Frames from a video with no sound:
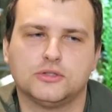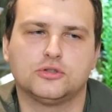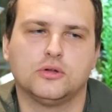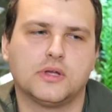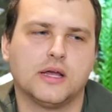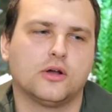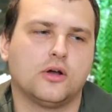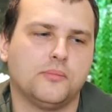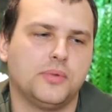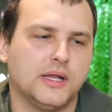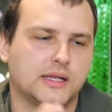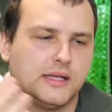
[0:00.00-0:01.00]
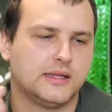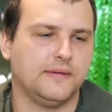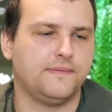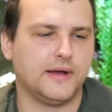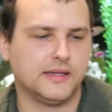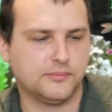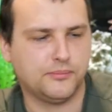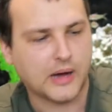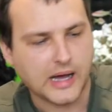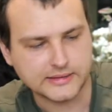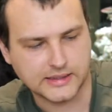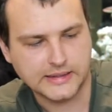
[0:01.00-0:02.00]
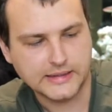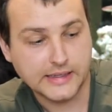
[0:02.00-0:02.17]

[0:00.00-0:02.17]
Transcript: is looking completely different, but